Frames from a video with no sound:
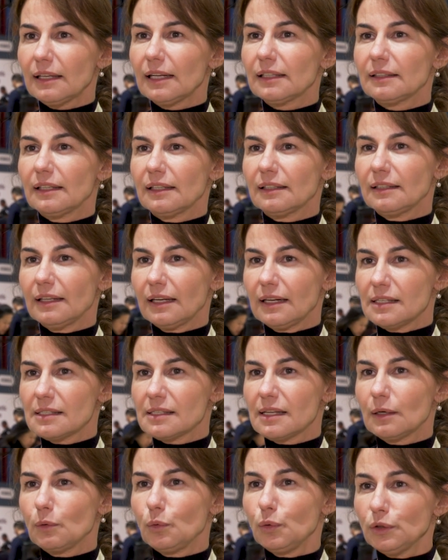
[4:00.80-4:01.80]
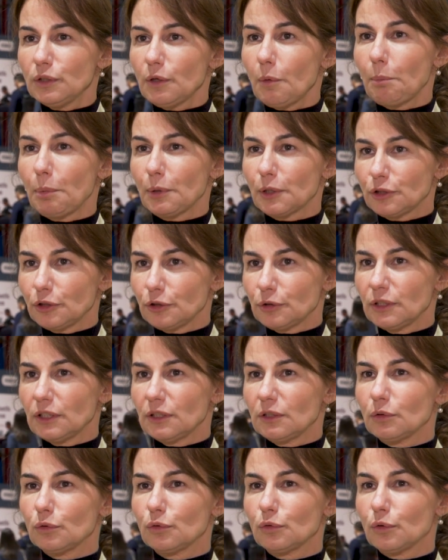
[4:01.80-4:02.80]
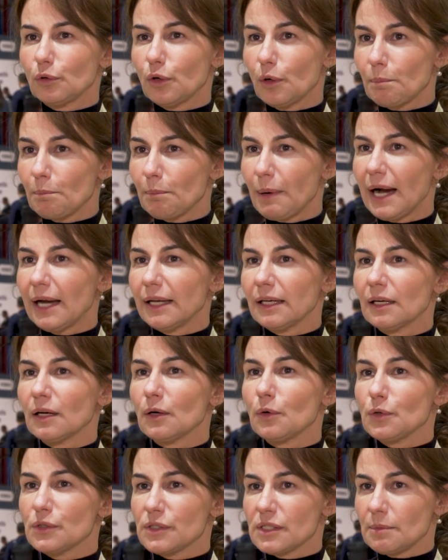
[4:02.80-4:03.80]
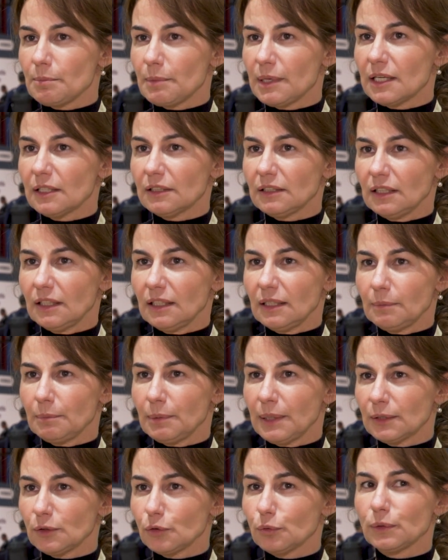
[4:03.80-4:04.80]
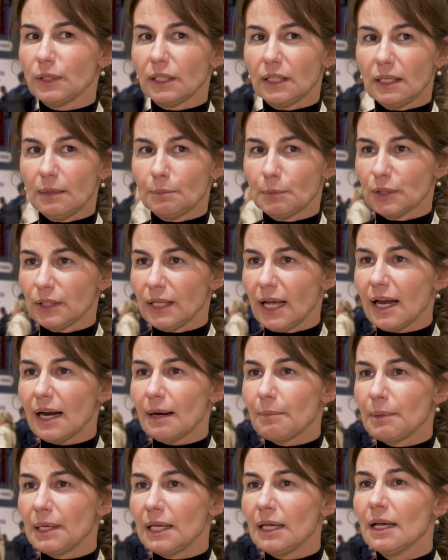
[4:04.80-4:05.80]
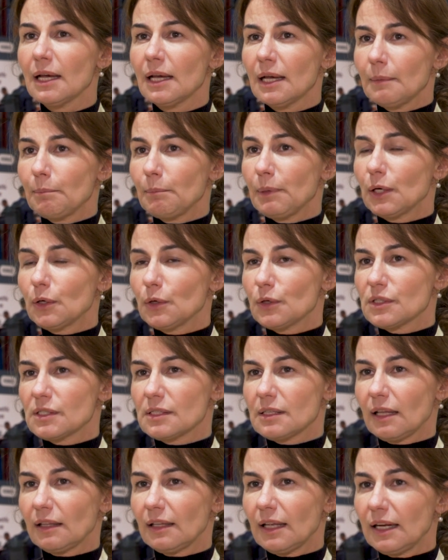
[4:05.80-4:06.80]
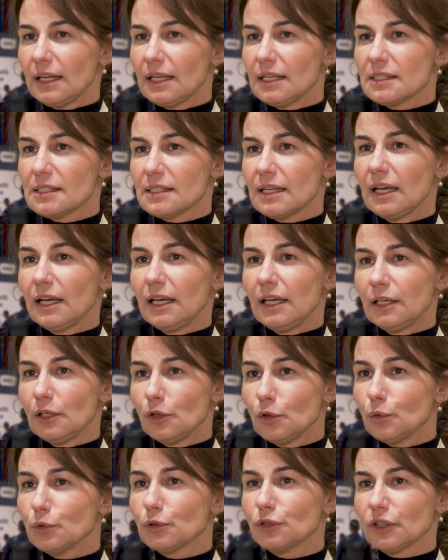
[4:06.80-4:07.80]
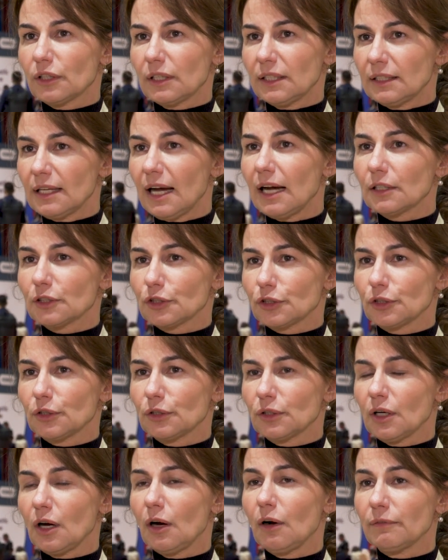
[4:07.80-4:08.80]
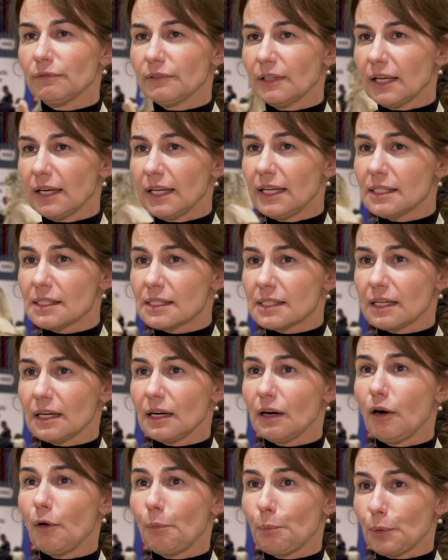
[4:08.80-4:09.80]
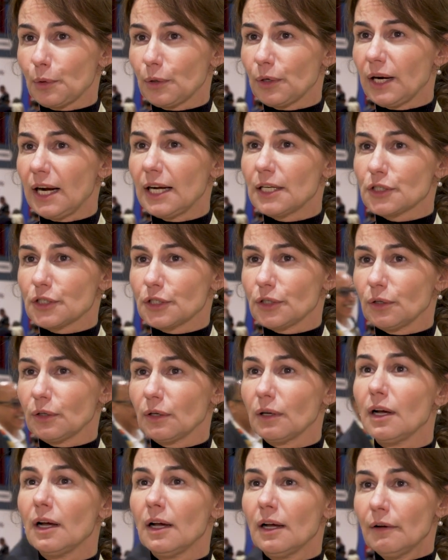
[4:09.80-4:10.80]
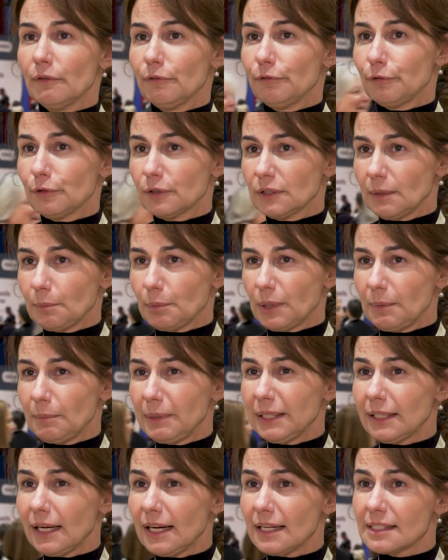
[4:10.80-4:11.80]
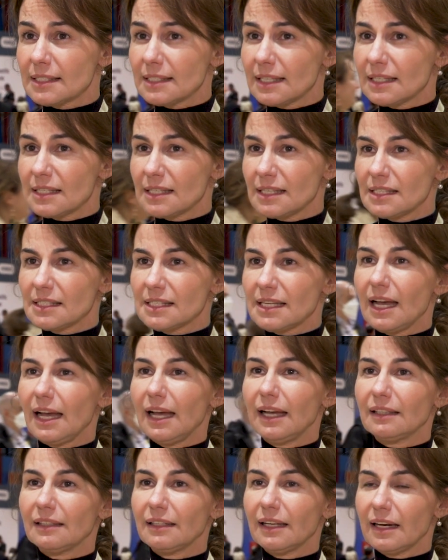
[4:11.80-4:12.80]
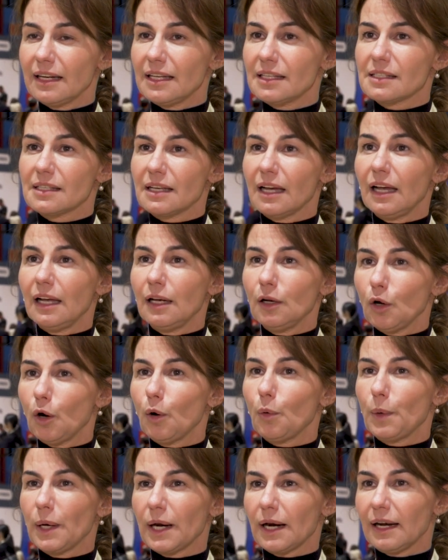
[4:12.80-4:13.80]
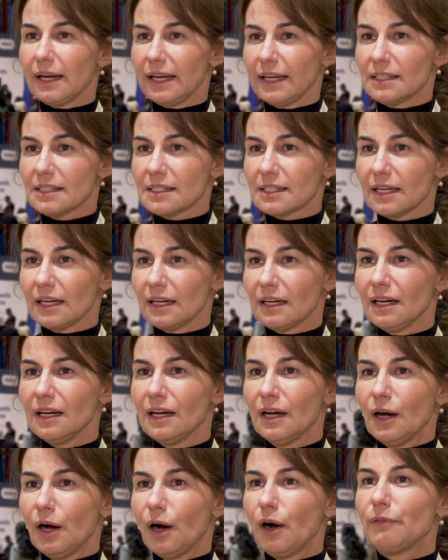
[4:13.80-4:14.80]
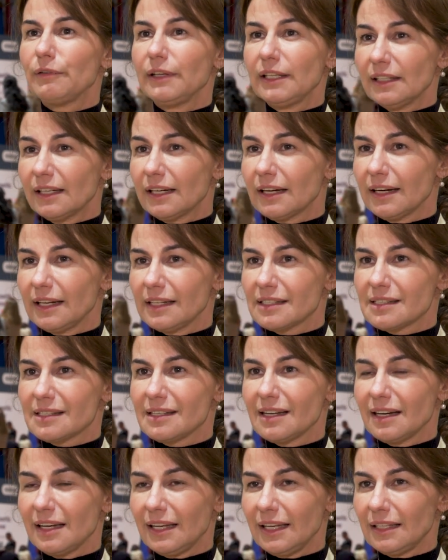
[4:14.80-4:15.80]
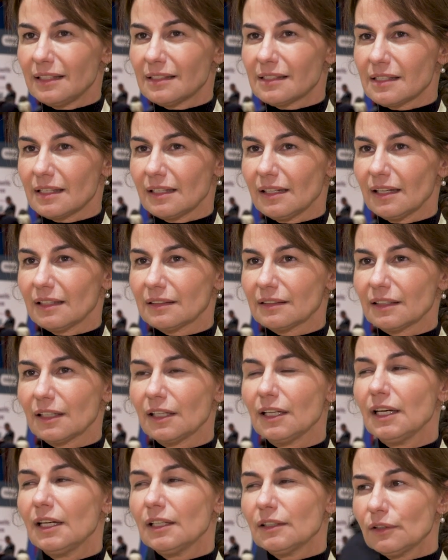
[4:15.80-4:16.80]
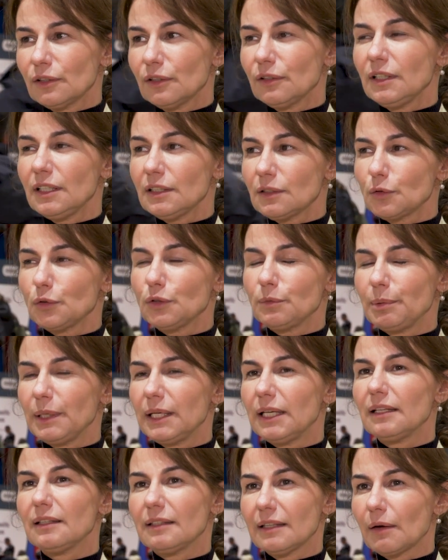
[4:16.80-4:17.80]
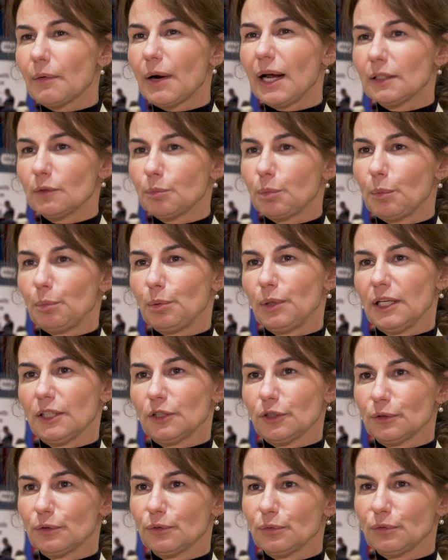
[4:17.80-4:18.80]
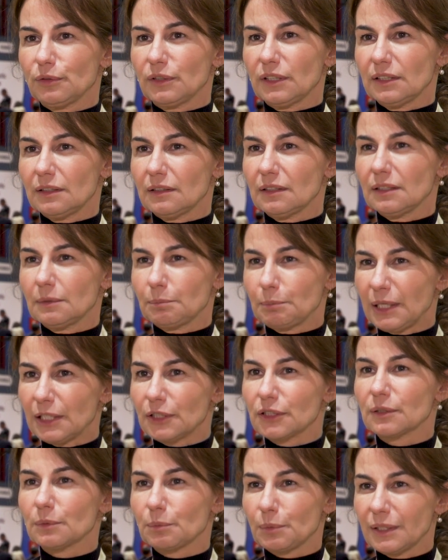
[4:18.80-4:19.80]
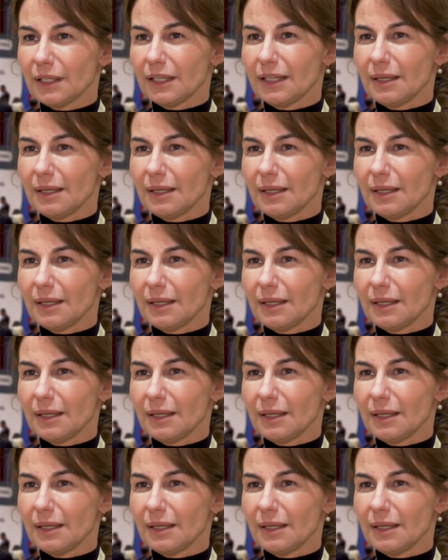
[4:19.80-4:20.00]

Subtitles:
that there is a good opportunity to combine osimertinib to the chemotherapy because there is a huge reduction of the risk of progression for the brain metastasis, and there is a lower risk of increased incidence. So this could be the right population to treat this patient with a